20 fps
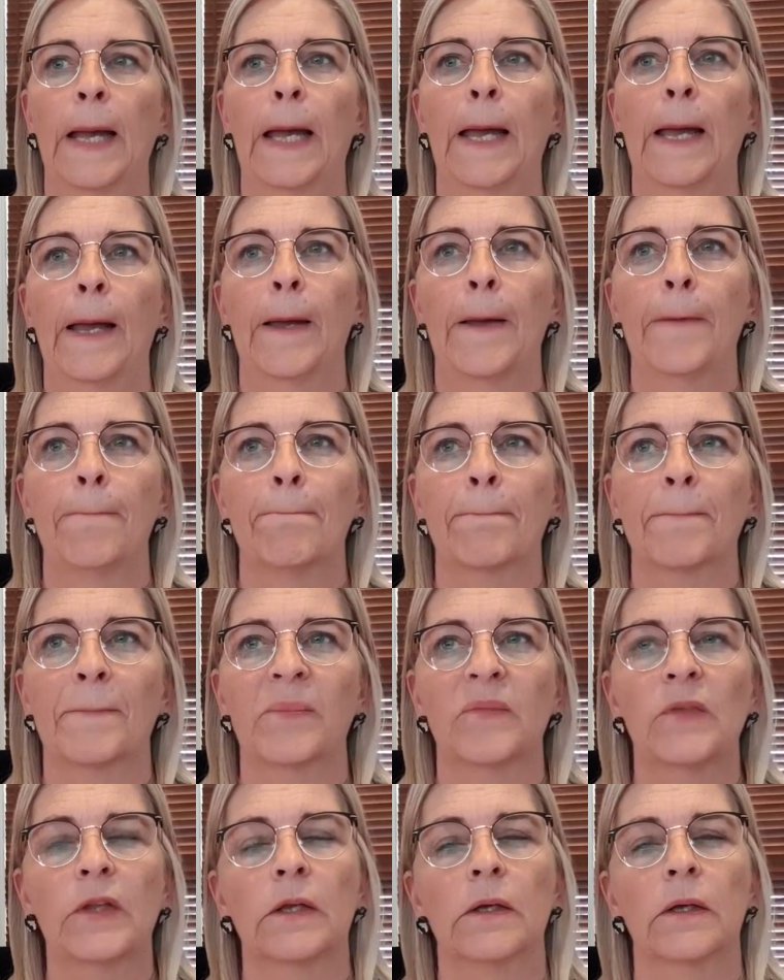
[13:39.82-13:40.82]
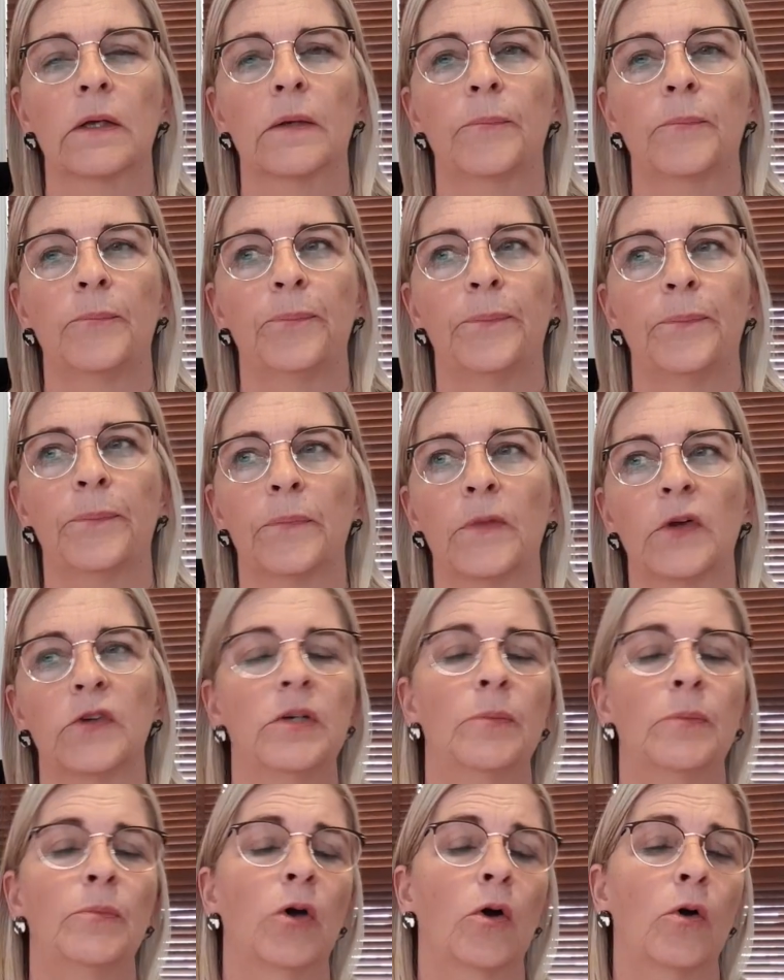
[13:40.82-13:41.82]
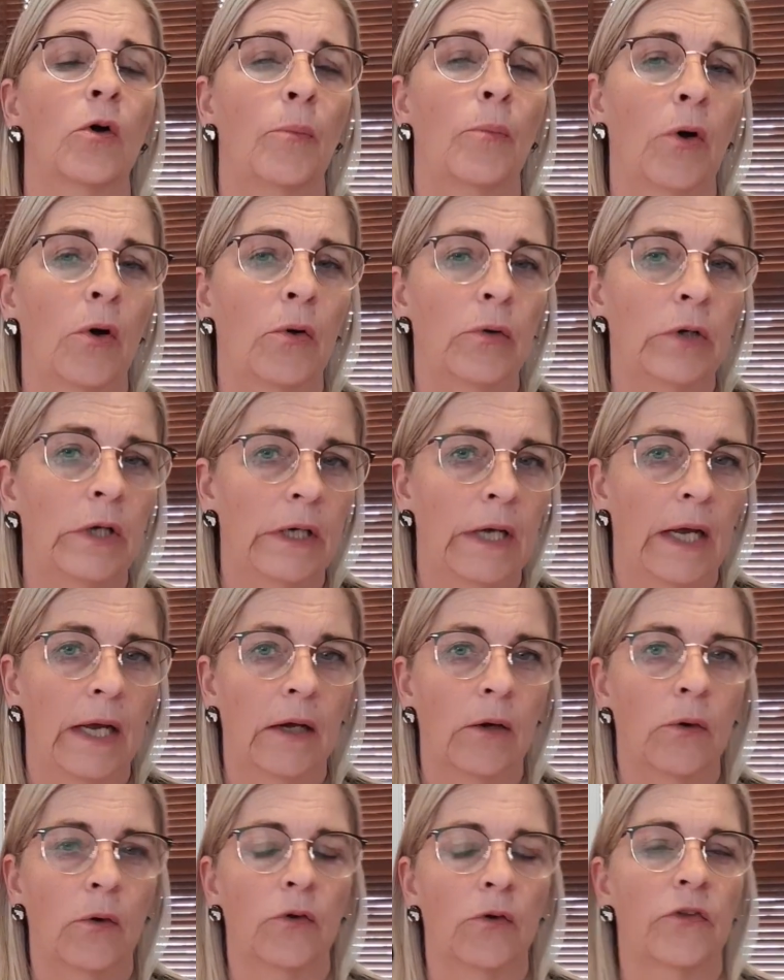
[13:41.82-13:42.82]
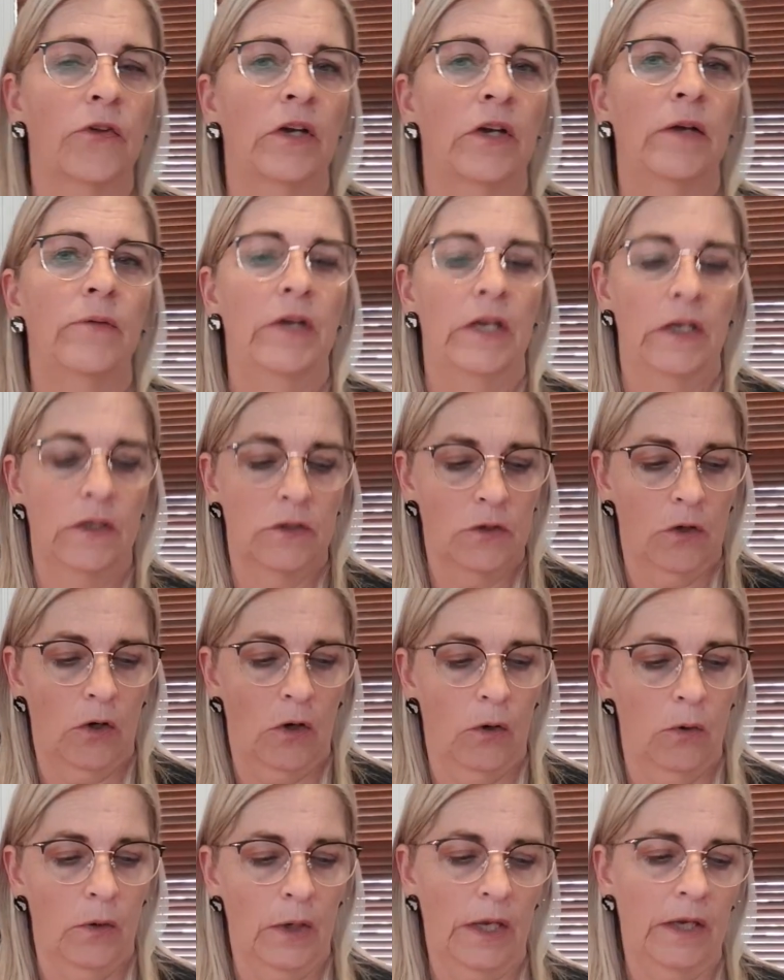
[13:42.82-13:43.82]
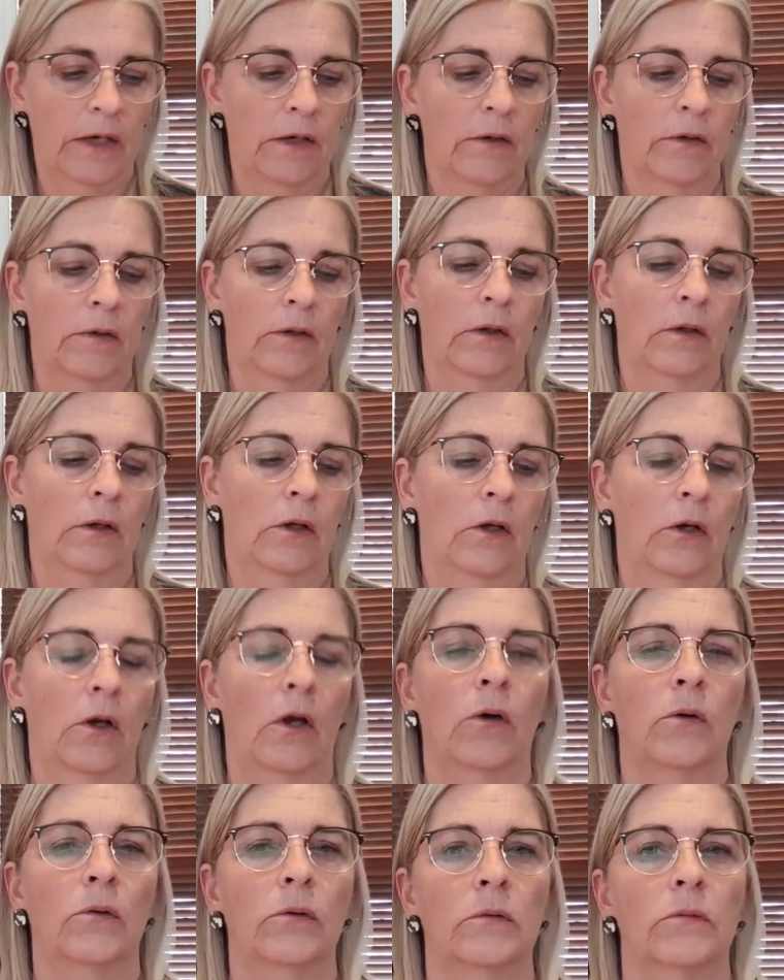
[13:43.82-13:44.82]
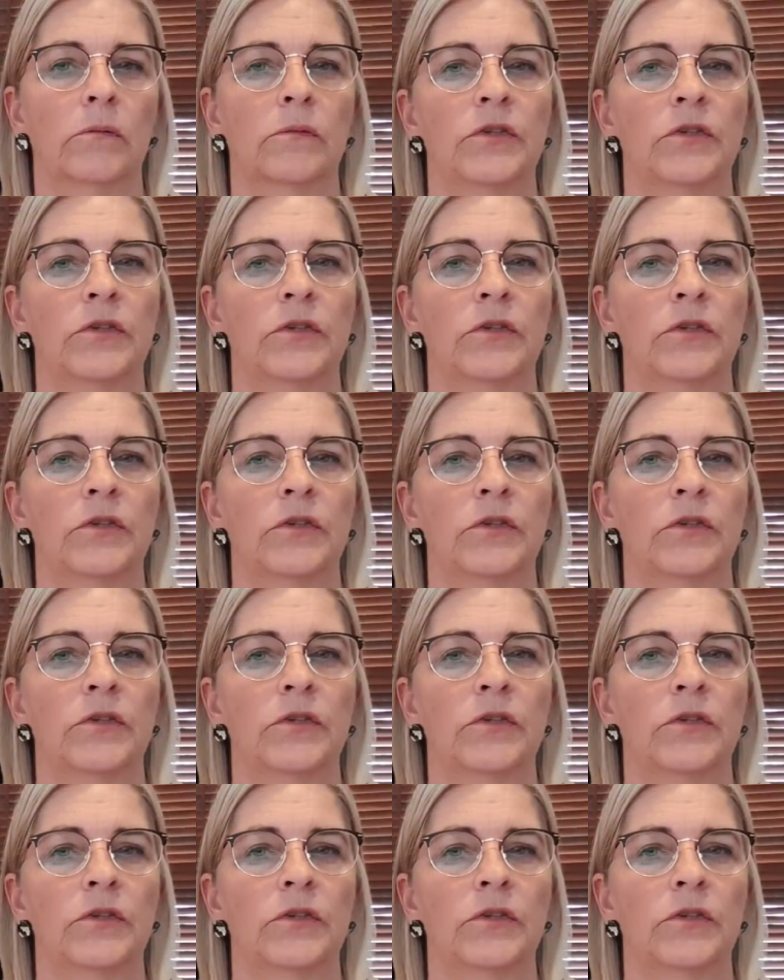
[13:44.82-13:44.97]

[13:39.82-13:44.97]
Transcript: And she broke a bone in her ankle 3 weeks ago, and it, you know,